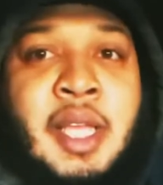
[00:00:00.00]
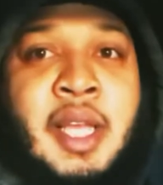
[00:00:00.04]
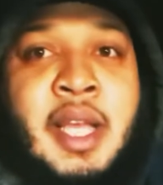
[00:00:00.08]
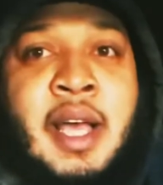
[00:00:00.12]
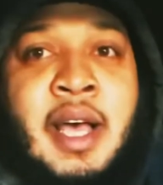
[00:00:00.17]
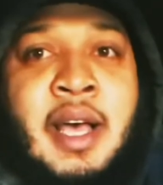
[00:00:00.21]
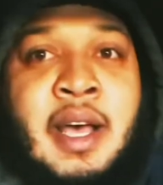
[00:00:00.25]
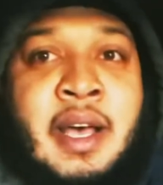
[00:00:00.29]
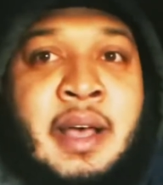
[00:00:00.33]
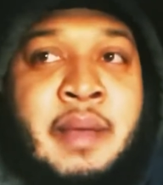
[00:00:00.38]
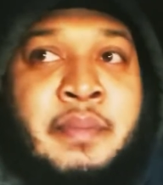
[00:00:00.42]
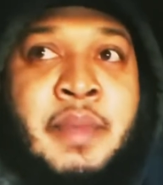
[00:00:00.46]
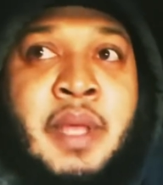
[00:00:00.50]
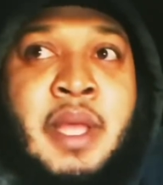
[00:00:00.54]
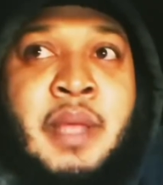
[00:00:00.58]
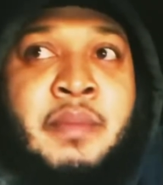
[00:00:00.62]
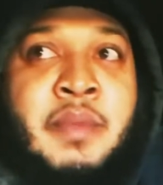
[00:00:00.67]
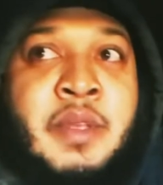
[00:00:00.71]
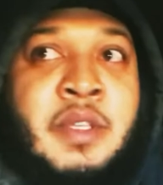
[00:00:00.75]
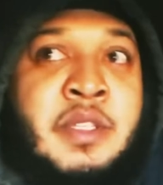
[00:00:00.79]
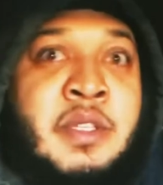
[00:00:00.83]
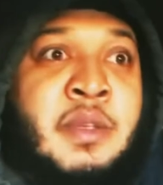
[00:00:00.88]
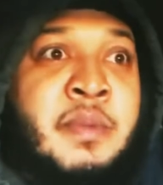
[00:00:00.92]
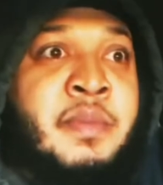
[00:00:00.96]
I make
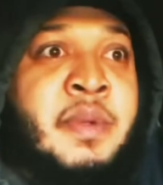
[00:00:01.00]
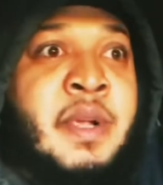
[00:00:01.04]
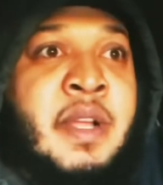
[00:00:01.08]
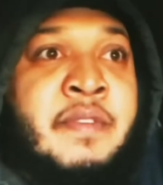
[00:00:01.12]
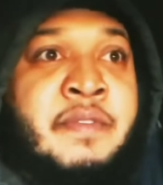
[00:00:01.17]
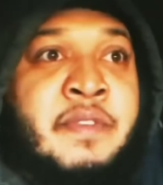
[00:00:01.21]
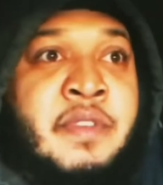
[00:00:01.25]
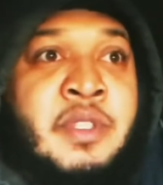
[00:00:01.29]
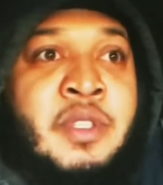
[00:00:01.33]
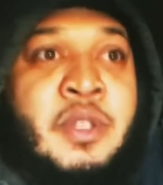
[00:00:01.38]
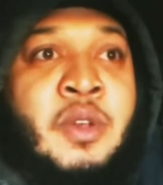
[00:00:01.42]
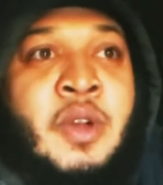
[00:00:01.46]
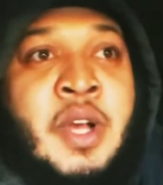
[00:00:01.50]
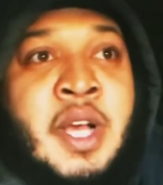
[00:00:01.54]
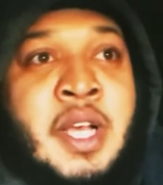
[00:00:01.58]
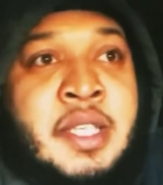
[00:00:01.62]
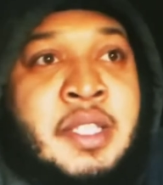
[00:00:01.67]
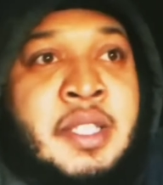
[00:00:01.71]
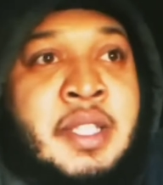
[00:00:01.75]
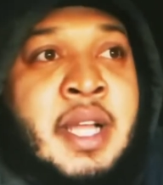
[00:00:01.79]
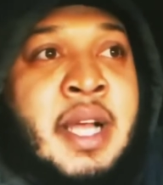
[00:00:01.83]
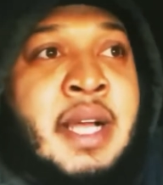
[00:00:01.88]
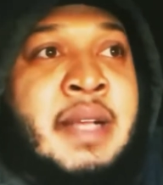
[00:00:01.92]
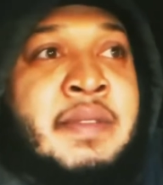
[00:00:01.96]
me some breakfast or I
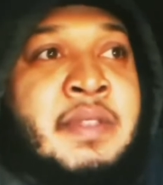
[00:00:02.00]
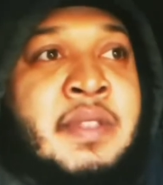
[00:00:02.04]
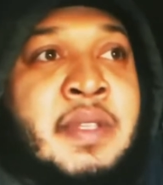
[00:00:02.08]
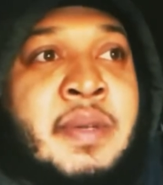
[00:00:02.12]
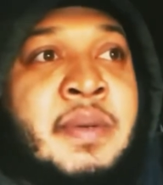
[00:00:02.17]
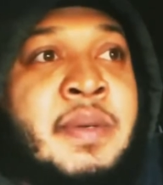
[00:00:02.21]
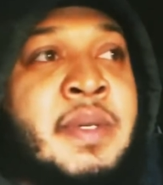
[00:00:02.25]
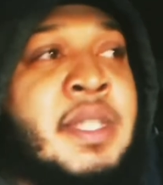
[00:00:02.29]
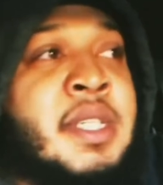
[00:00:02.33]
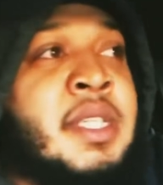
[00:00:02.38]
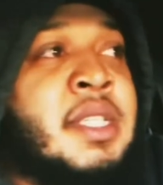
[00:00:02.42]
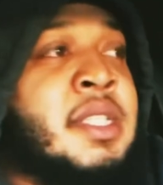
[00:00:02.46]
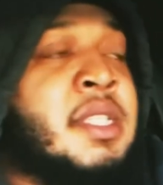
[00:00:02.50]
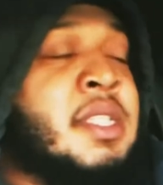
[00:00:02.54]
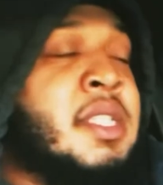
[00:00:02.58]
stop somewhere.